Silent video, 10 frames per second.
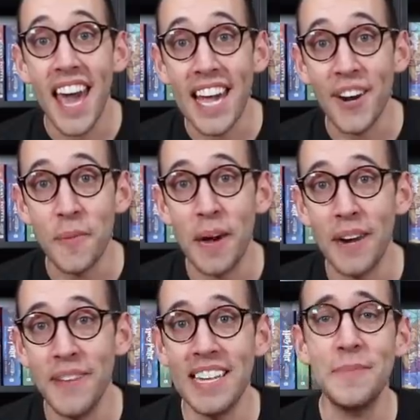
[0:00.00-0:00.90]
Hey Harry
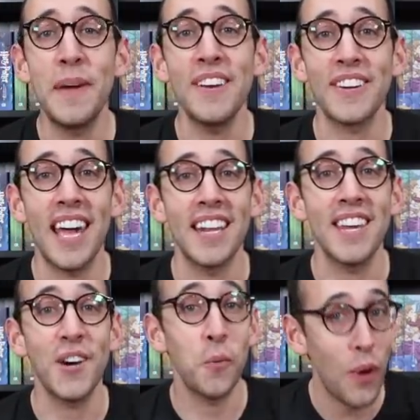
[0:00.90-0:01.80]
Potter fans, Peter Kenneth
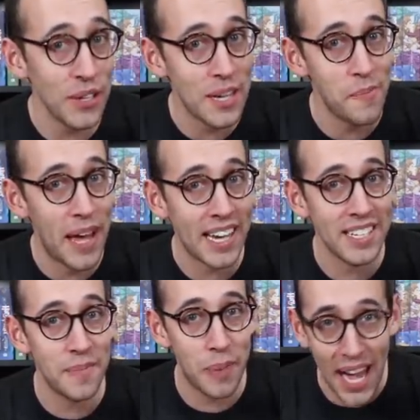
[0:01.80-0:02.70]
here. Welcome back
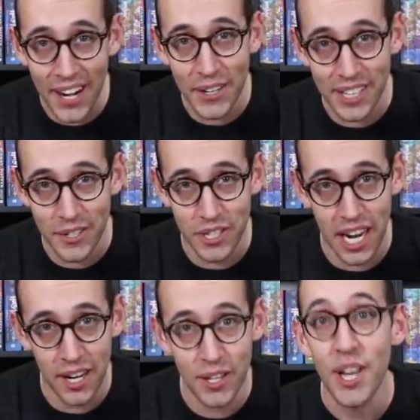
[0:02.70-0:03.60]
to the Potter Collector
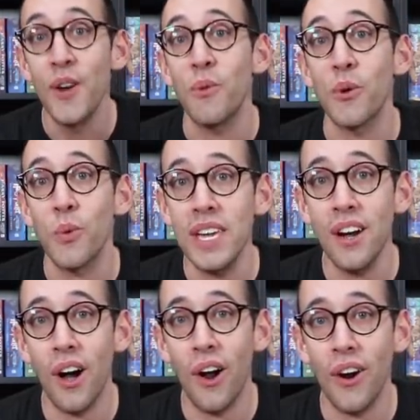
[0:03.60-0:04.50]
channel, where
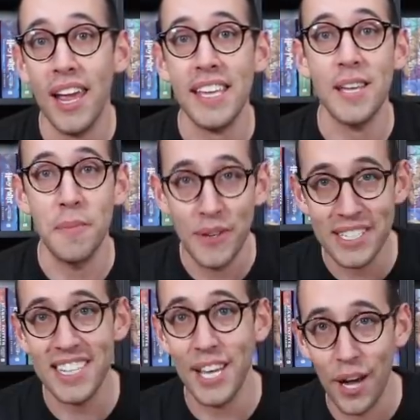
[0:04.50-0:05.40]
we are a
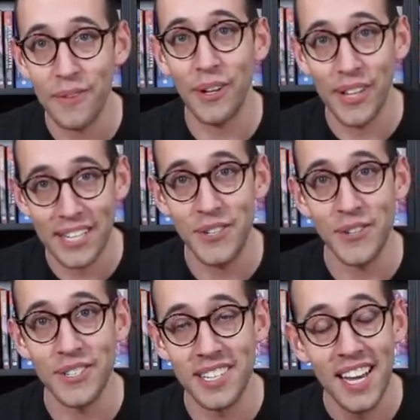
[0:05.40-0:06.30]
community of
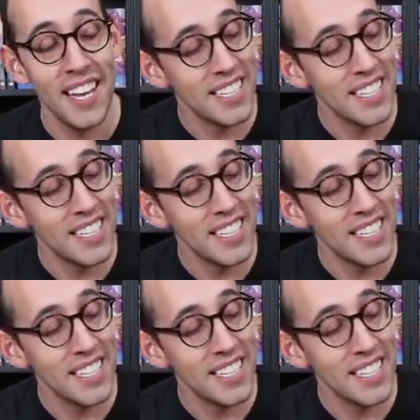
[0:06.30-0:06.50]
collectors.